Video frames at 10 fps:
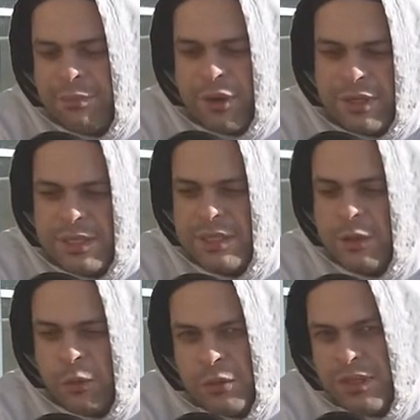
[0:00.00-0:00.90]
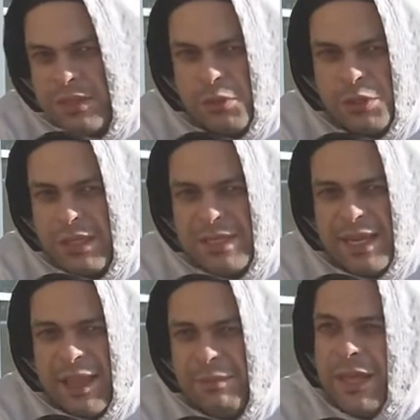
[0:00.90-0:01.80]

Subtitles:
Party stole the socialist name.